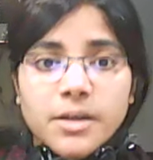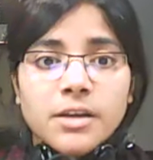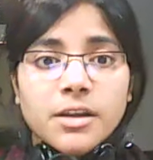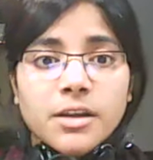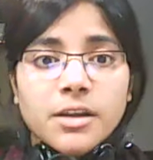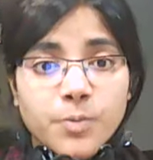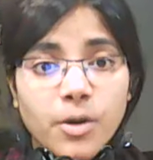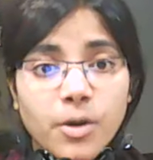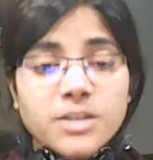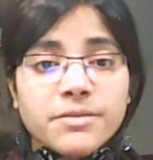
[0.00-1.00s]
The
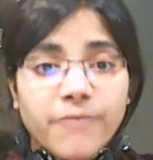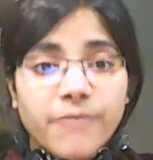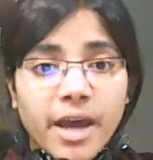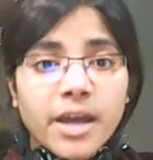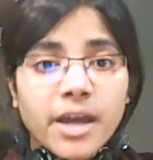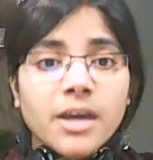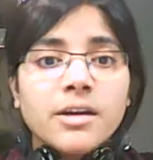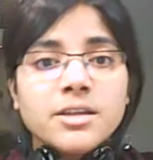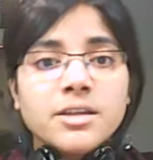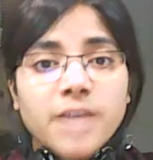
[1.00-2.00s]
response Y
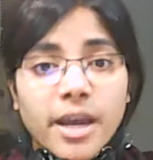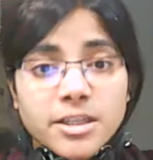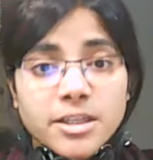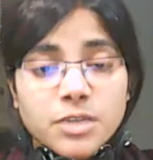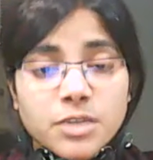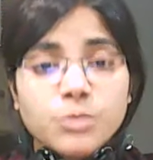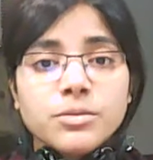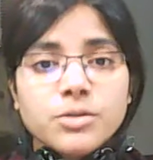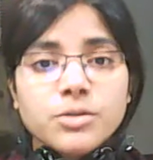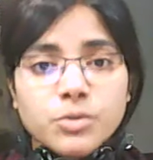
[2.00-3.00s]
is the assumed
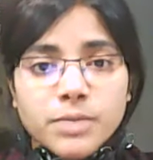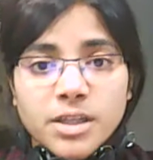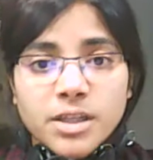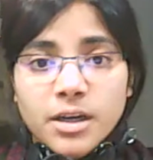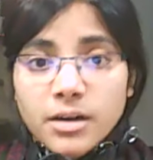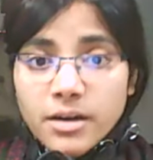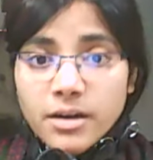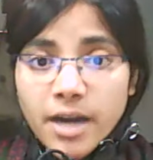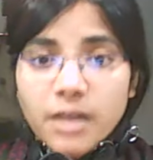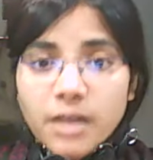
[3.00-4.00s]
to be a
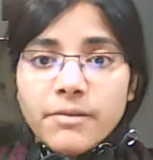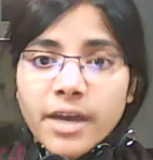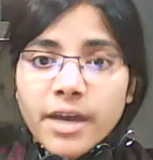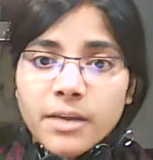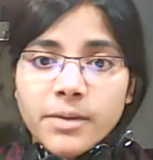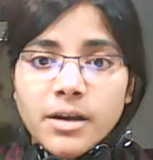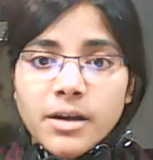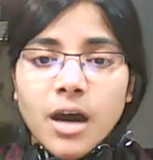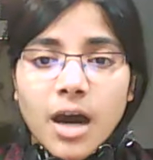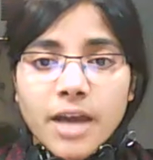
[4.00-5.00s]
random variable
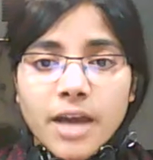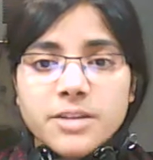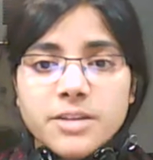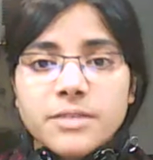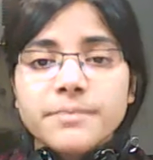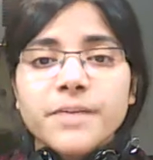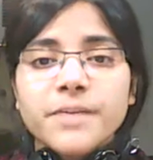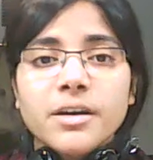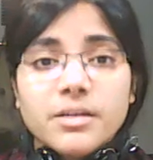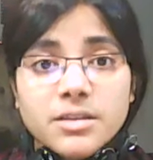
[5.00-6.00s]
RSM
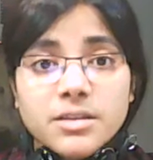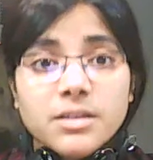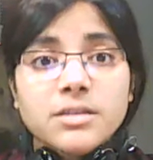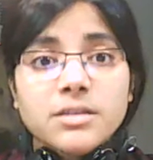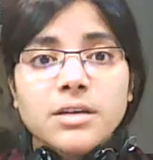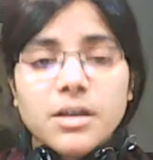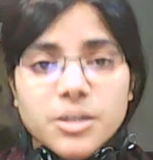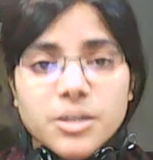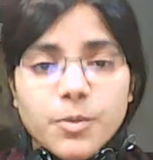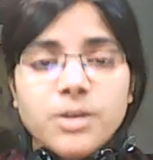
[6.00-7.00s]
research uh,
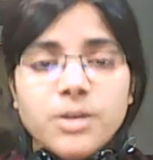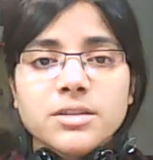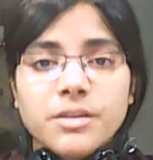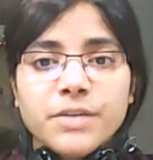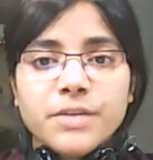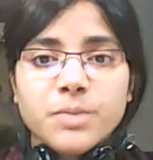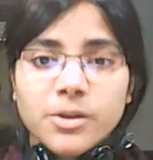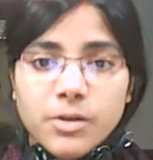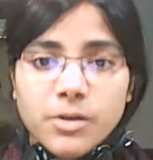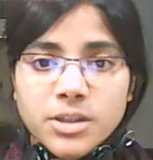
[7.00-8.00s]
response surface
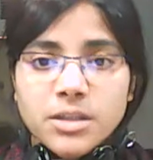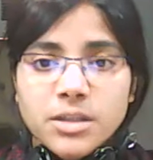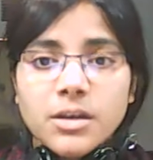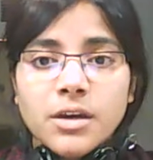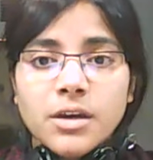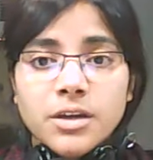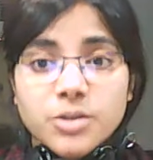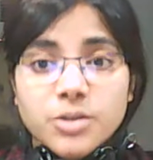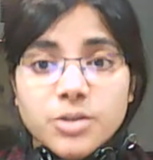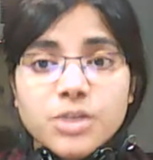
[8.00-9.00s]
methodology is
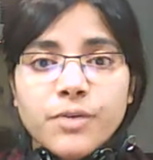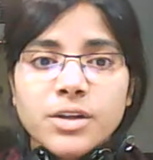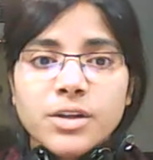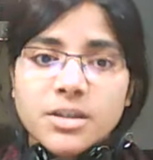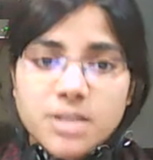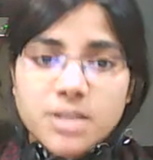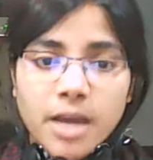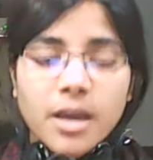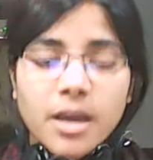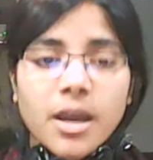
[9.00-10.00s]
used for the design
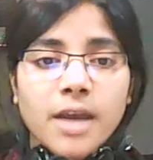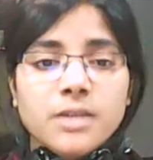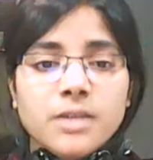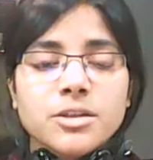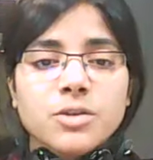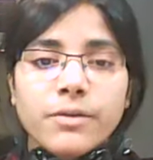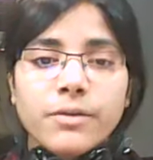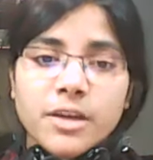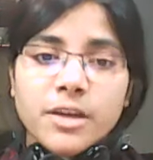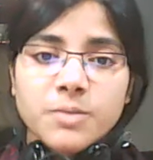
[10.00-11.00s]
and analysis of
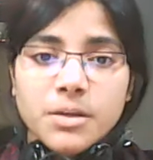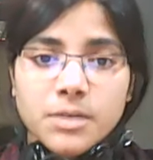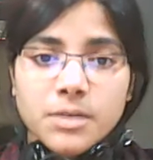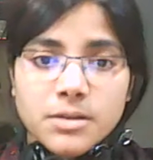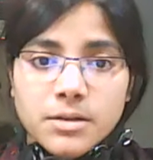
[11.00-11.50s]
experiment.